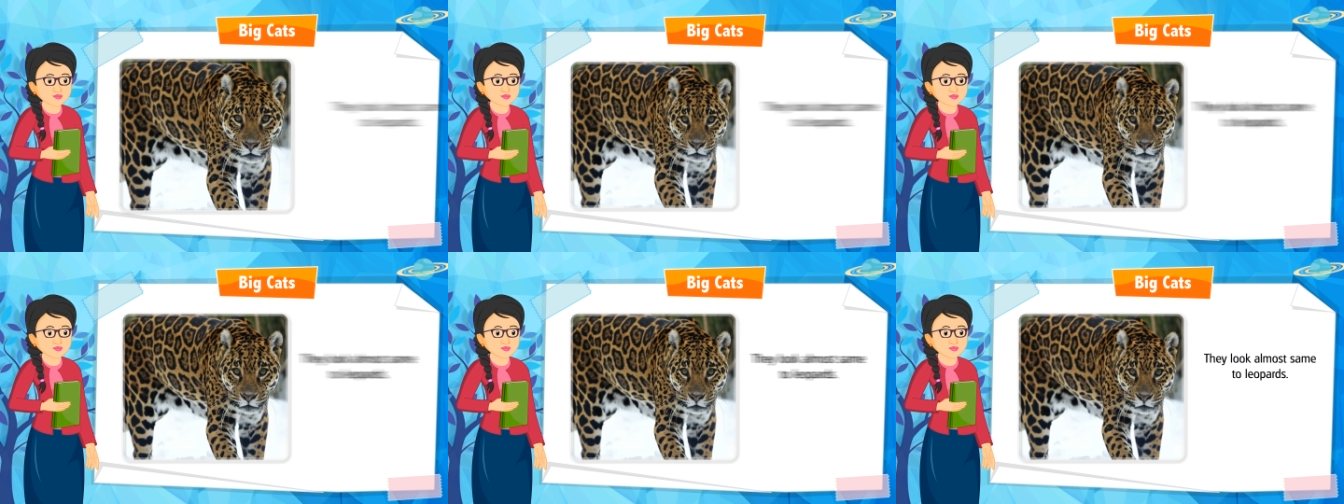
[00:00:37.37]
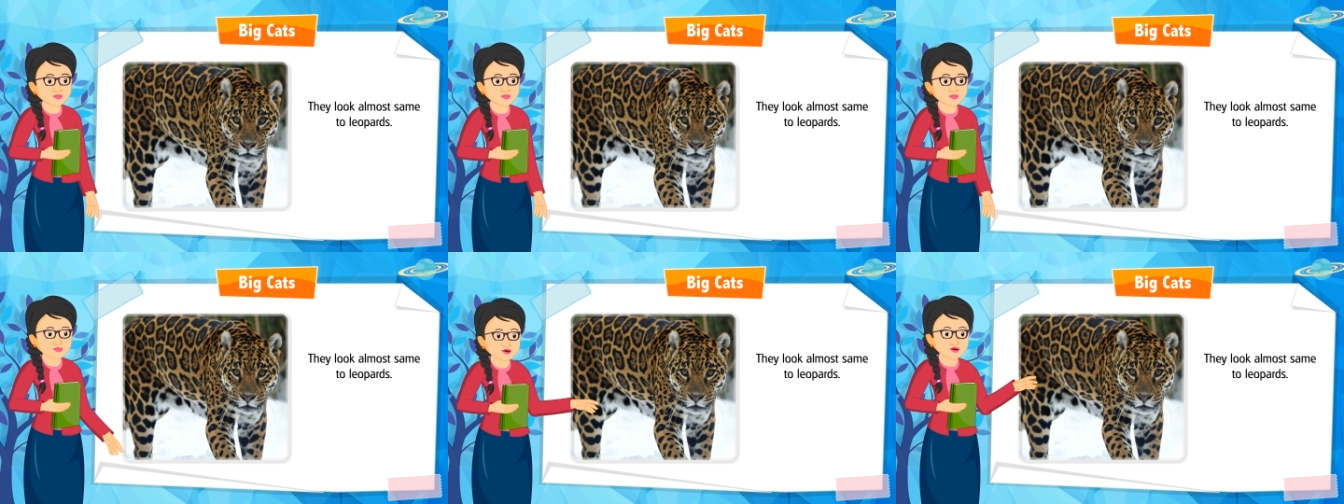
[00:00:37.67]

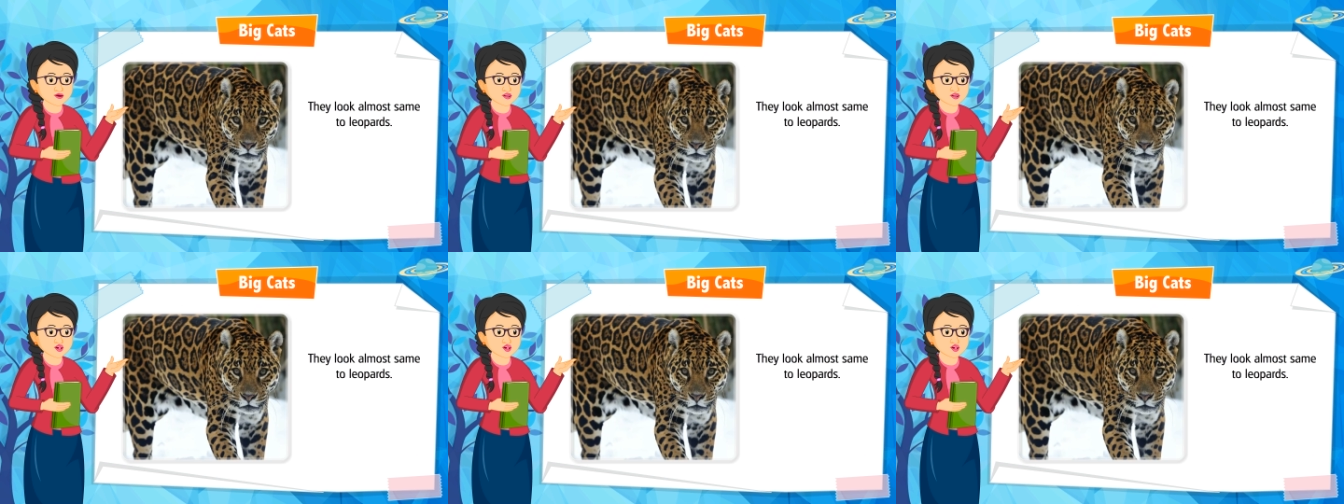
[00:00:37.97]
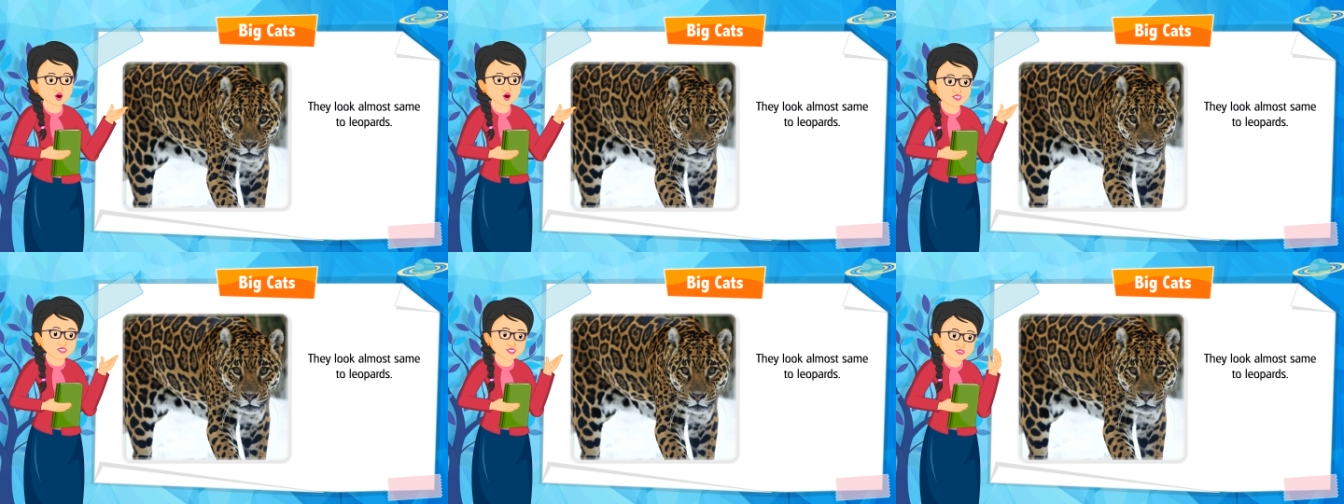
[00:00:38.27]
They look
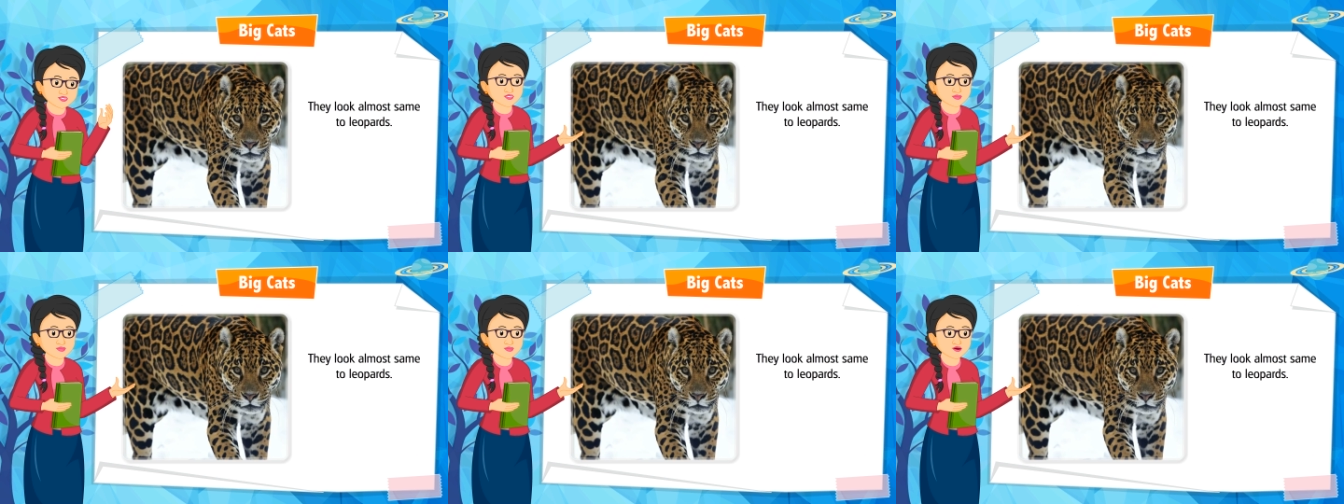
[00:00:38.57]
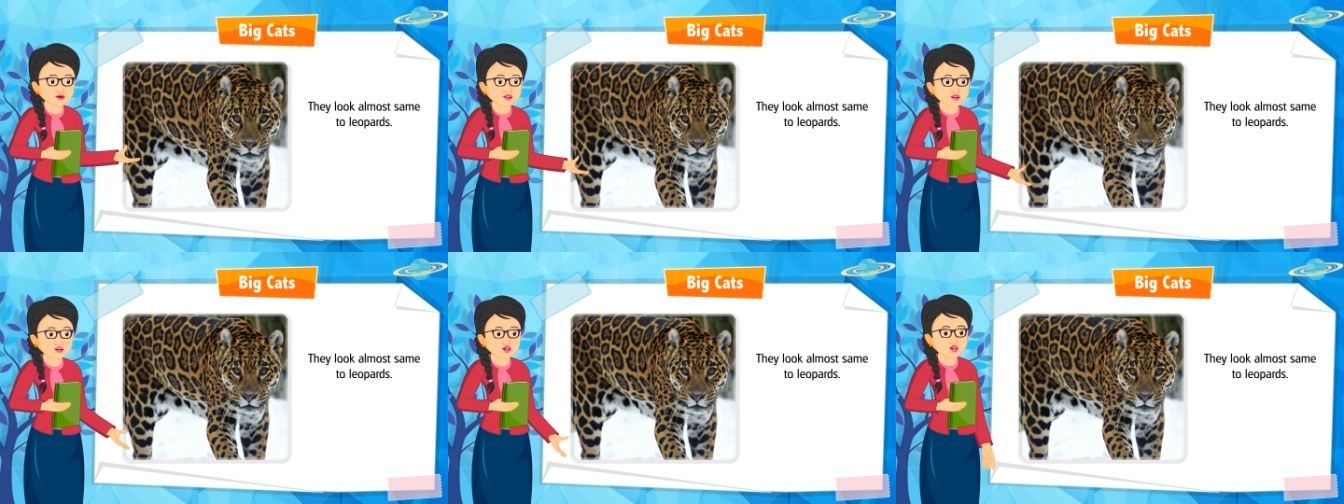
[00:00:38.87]
almost
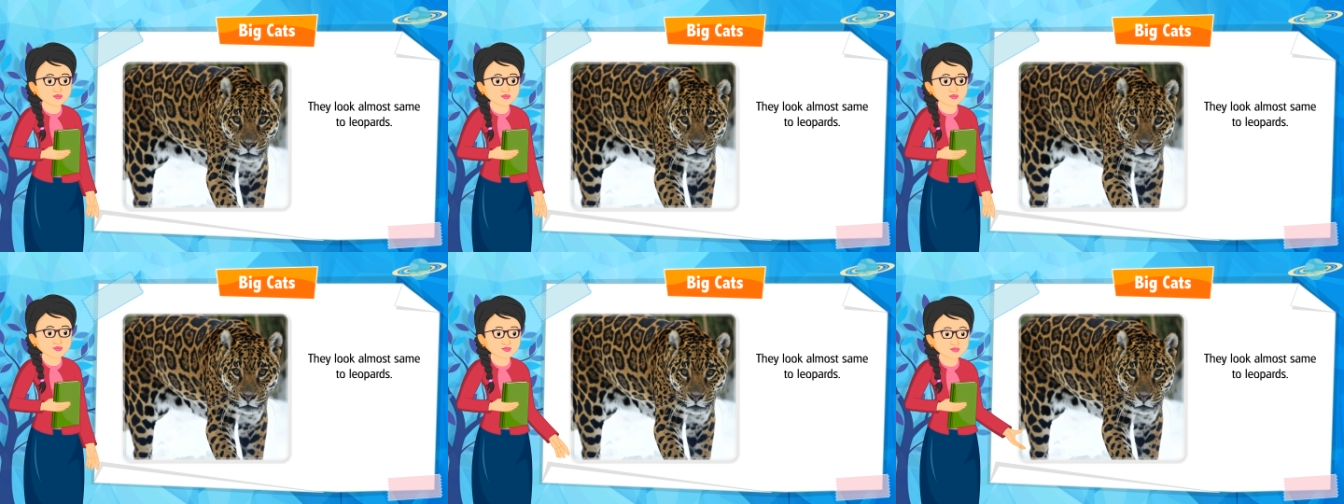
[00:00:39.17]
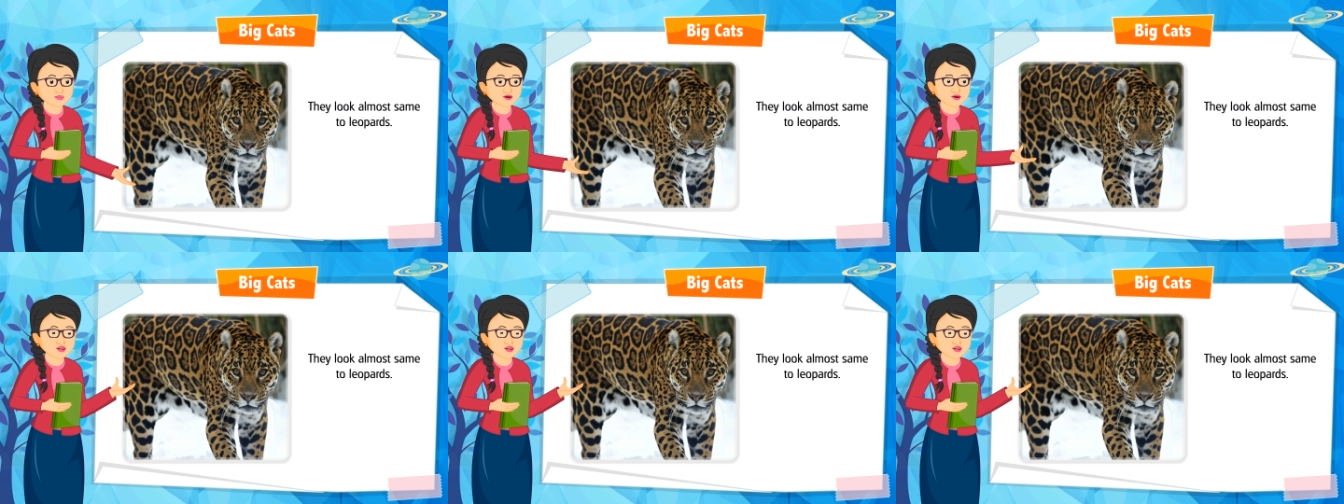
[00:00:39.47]
same to
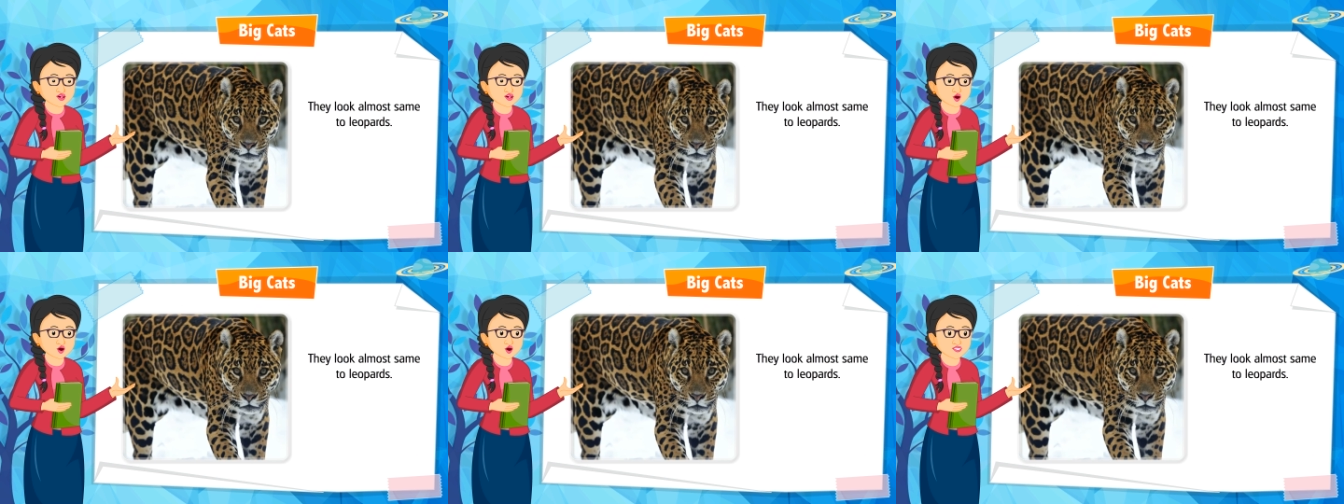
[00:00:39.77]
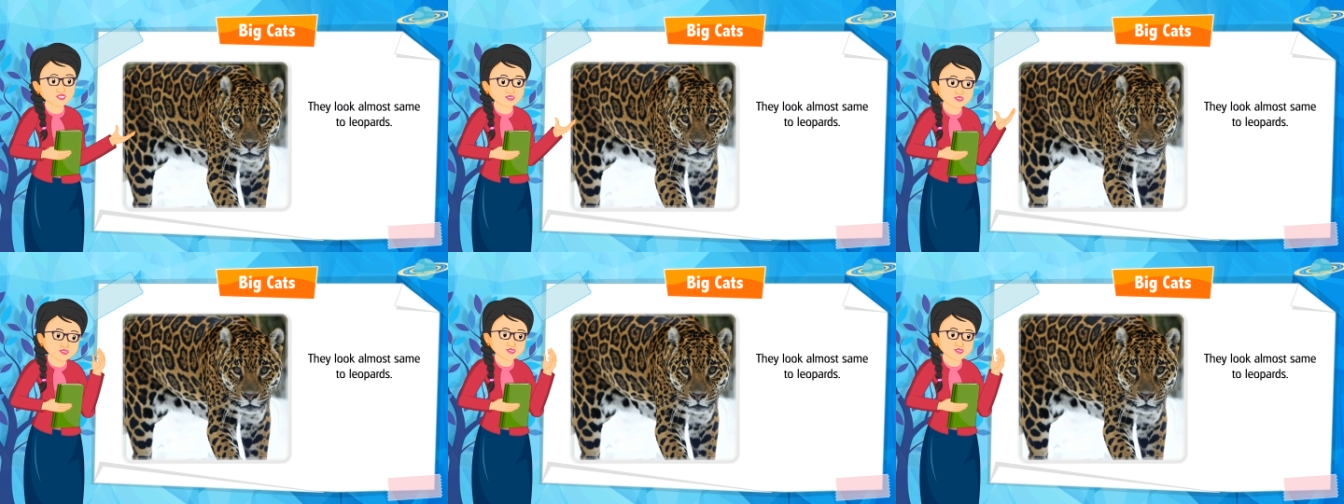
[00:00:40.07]
leopards.